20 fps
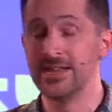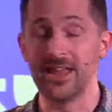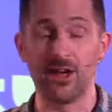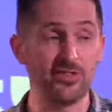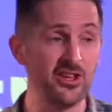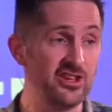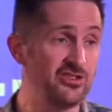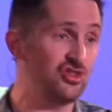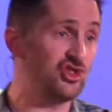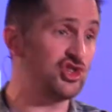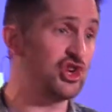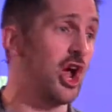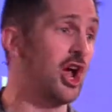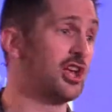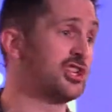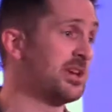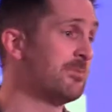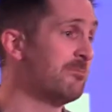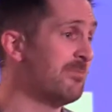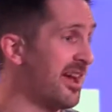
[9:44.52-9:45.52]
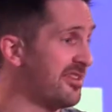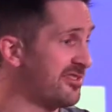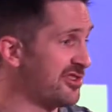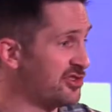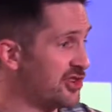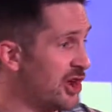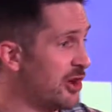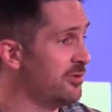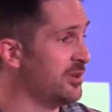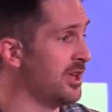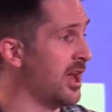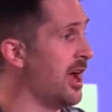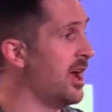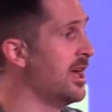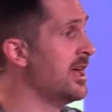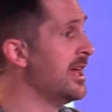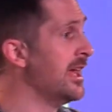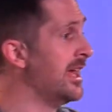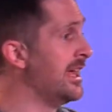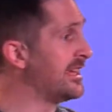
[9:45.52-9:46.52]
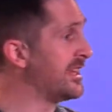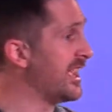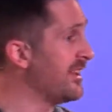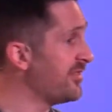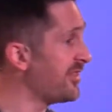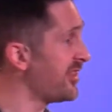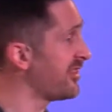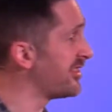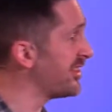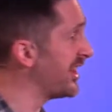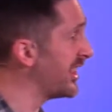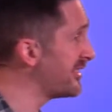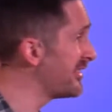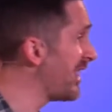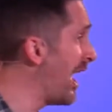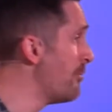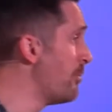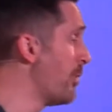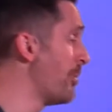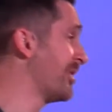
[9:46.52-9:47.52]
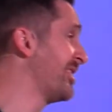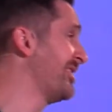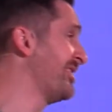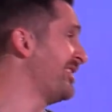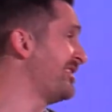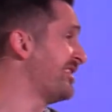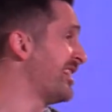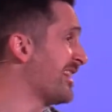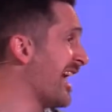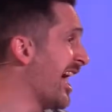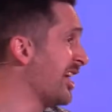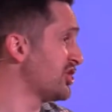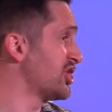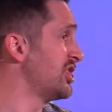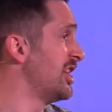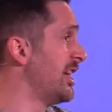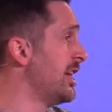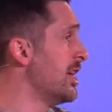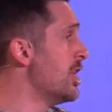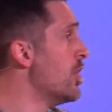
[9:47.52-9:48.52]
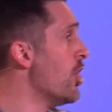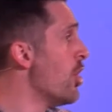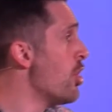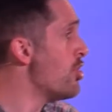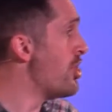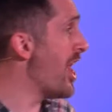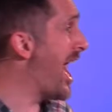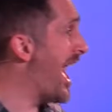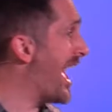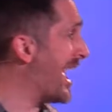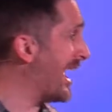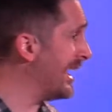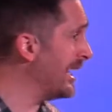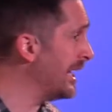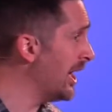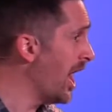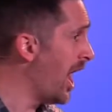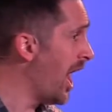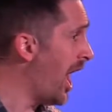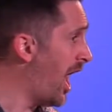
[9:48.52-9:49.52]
Now this church in Macedonia, he gives us an example because he says actually they